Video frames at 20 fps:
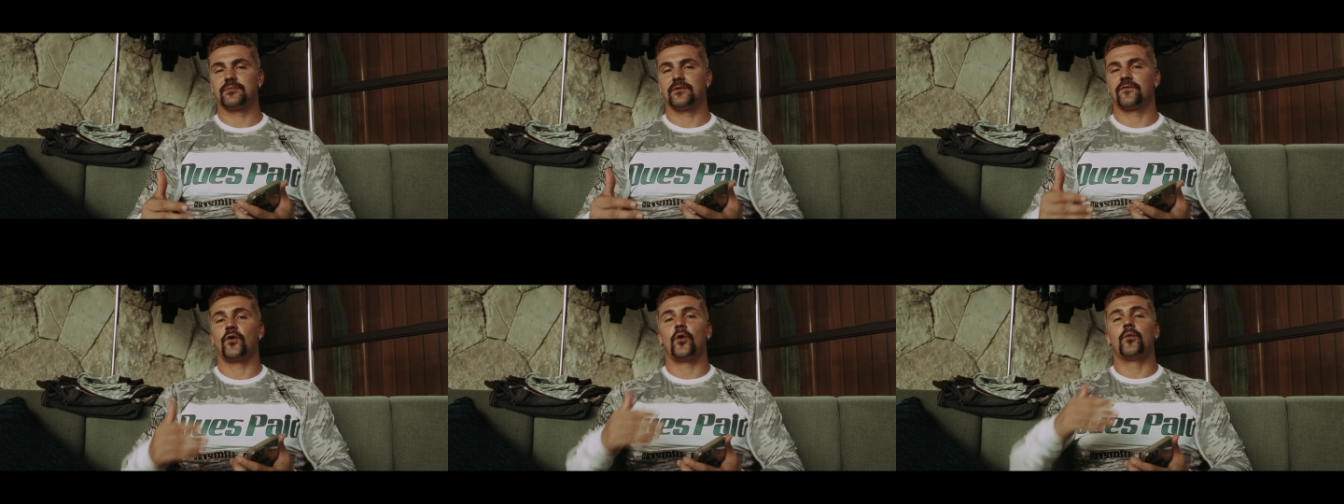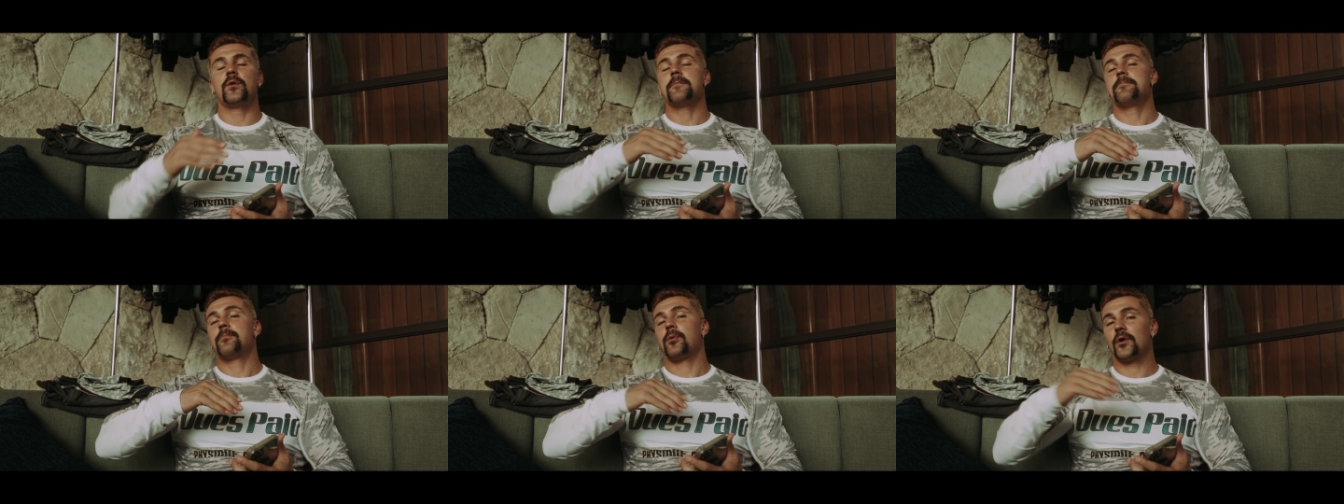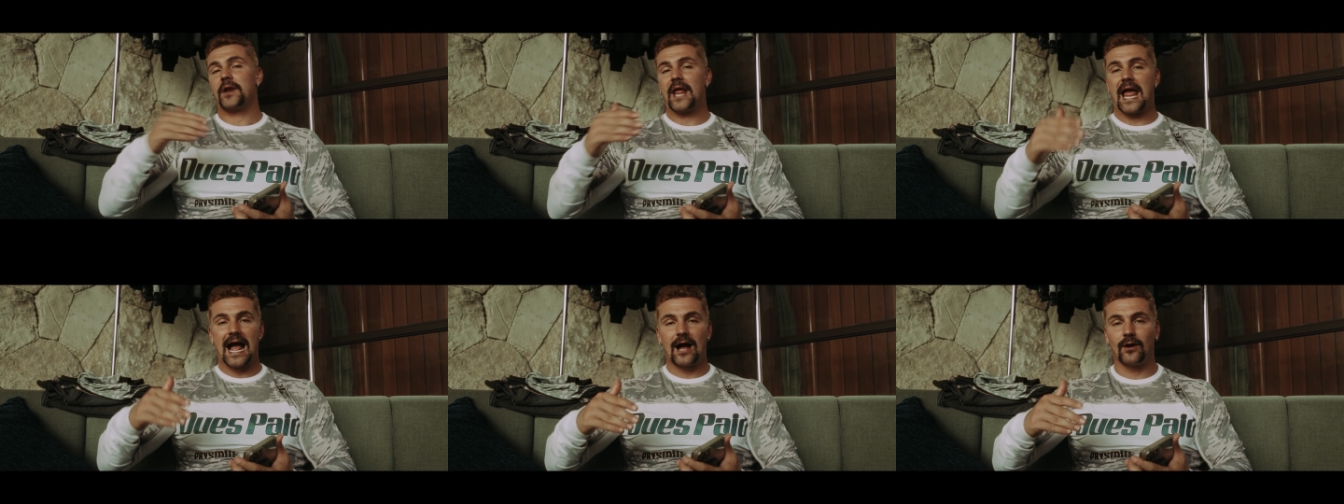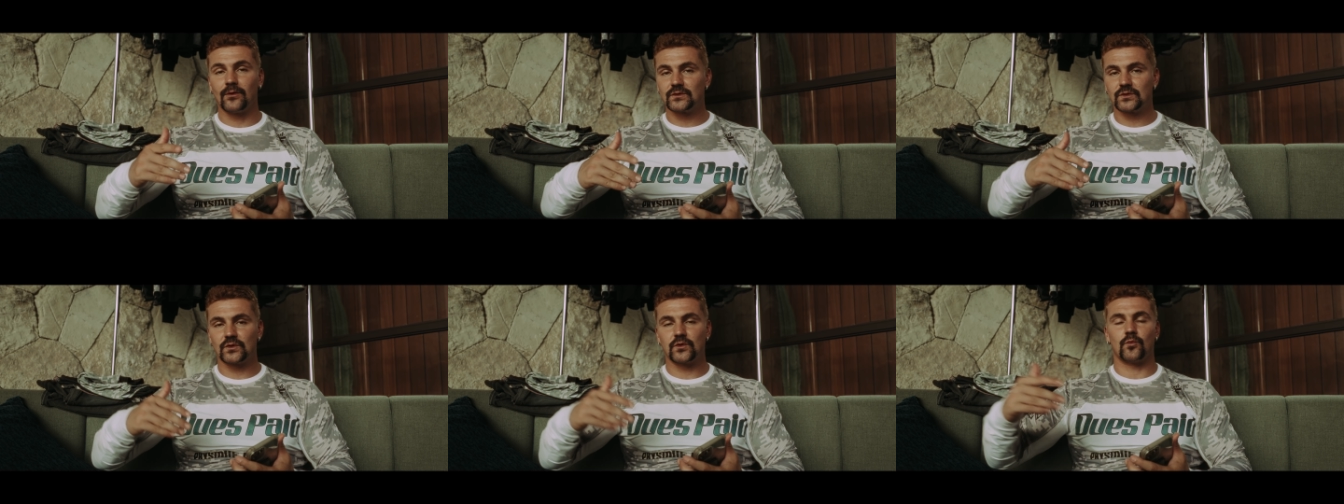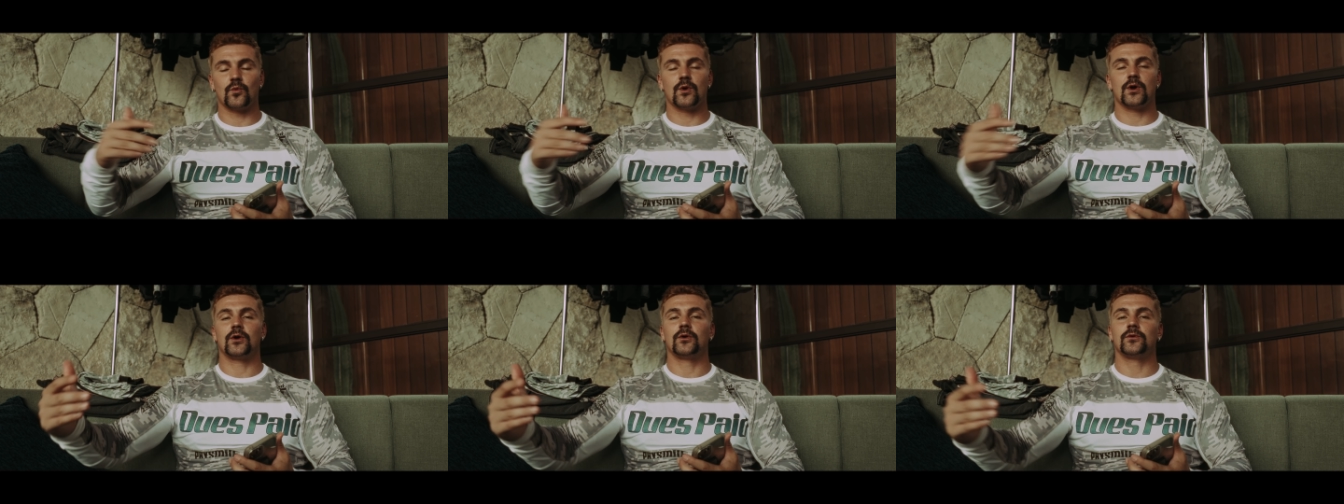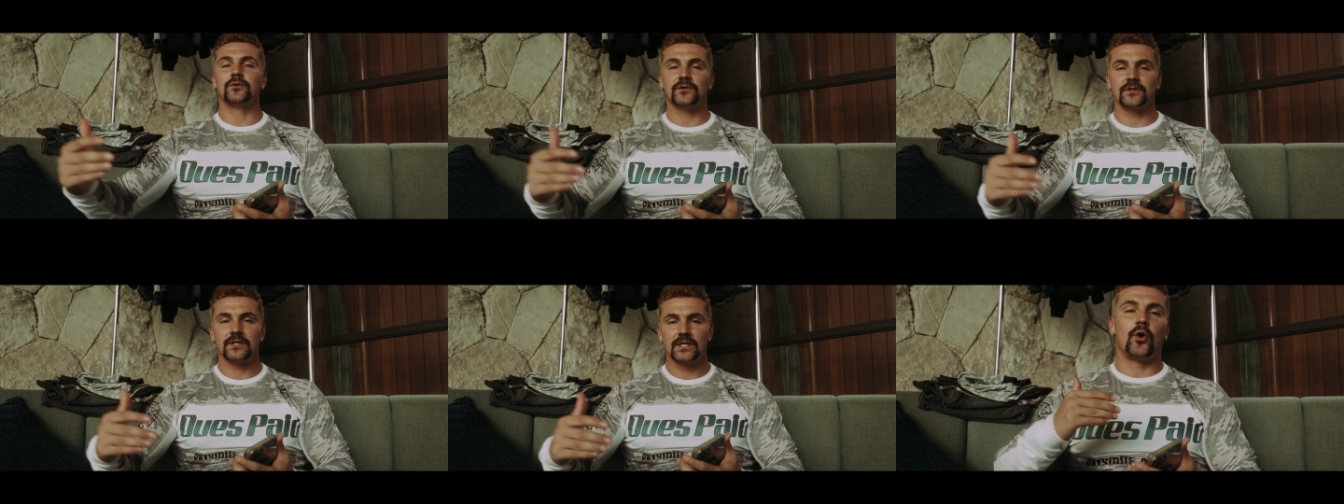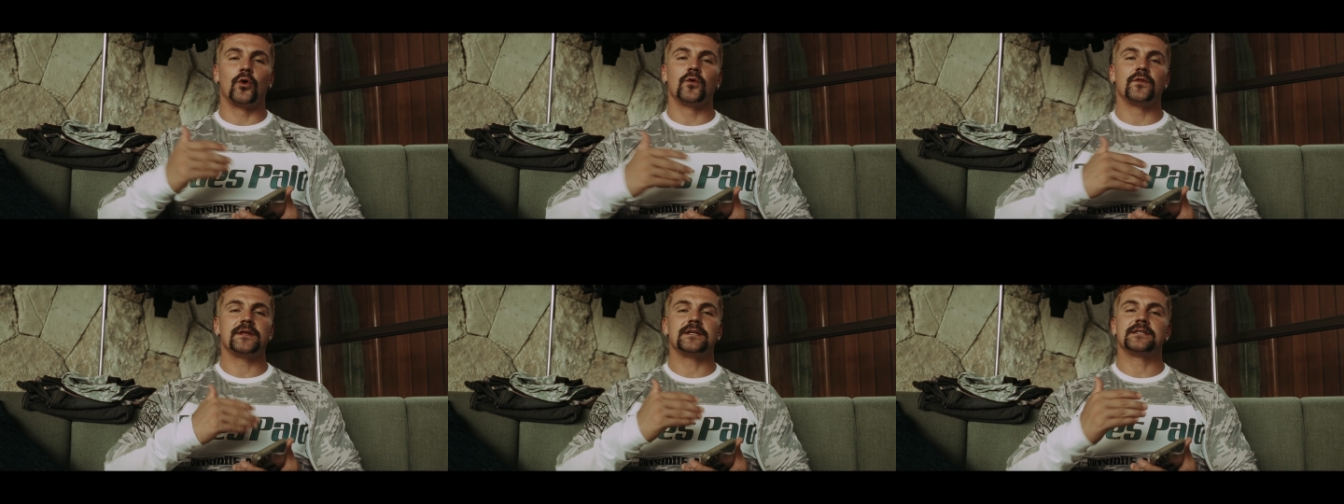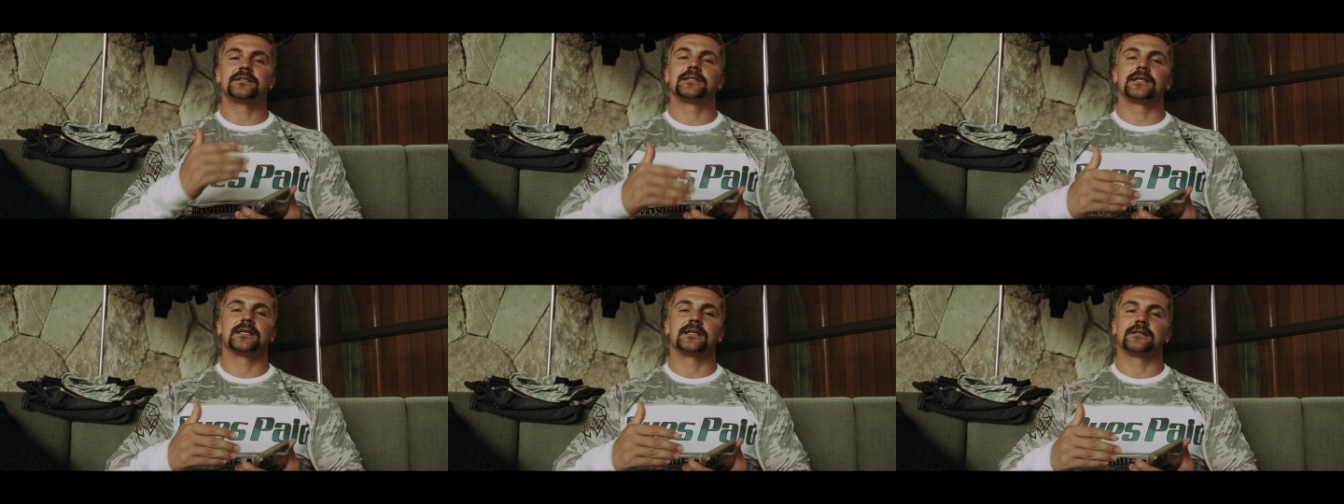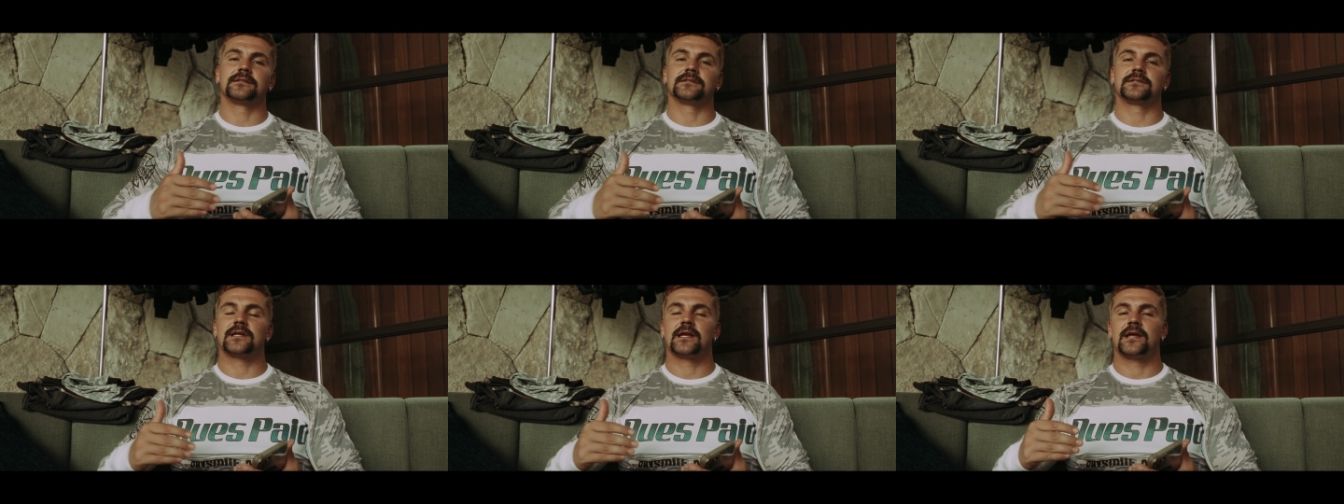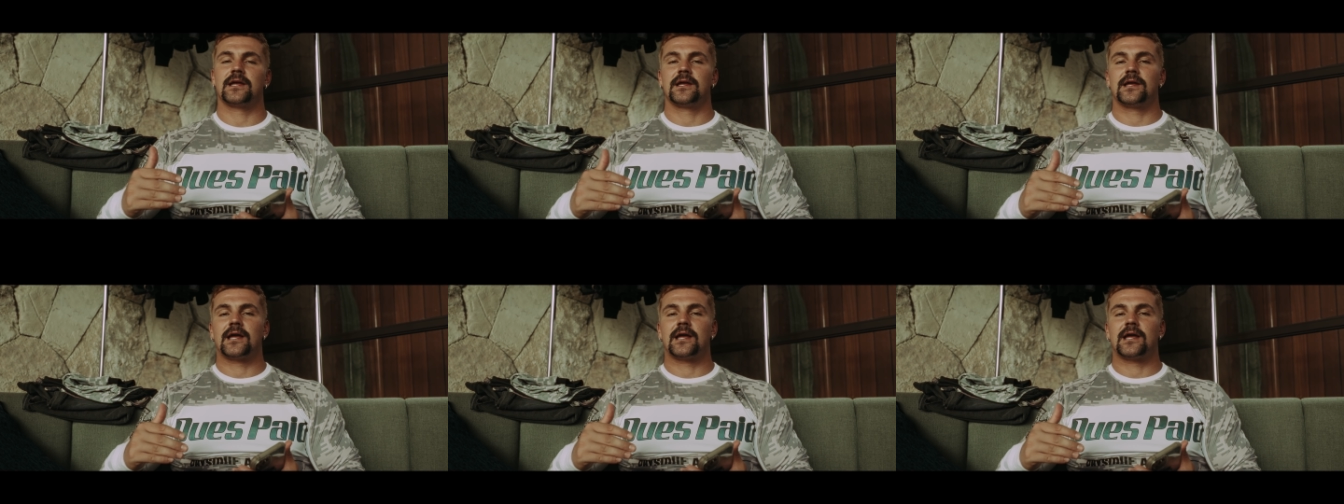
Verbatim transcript: Before we put it out to the world, all these things